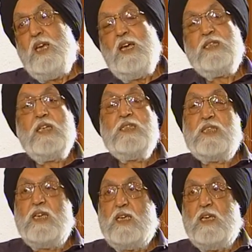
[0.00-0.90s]
As I
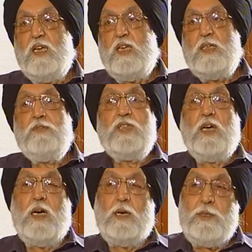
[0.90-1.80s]
say, even
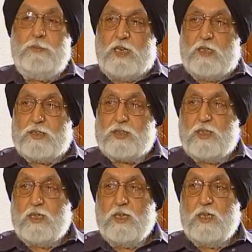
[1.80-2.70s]
the army
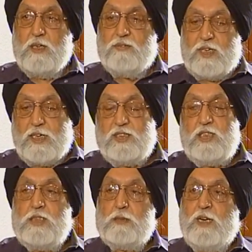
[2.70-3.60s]
medals, forget
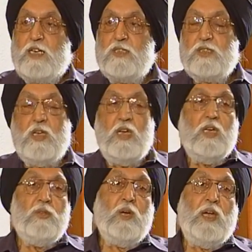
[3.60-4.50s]
these medals.
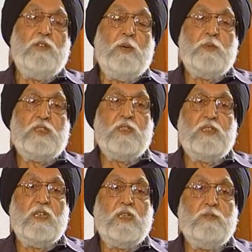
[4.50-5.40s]
You have your picture
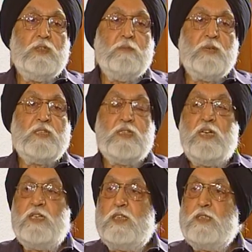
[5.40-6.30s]
taken with the
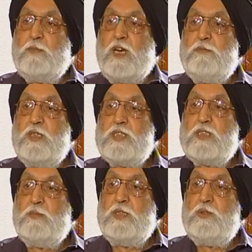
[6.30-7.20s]
president and the prime
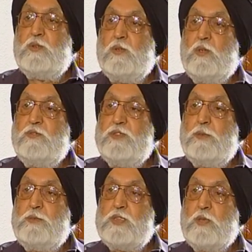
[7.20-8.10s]
minister, but you go home
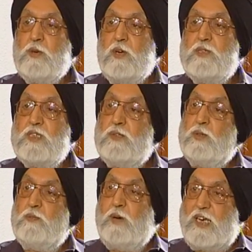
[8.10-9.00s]
with a piece of bronze and
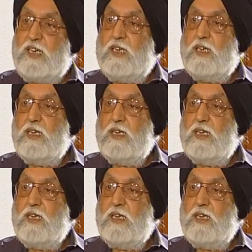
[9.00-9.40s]
goodbye.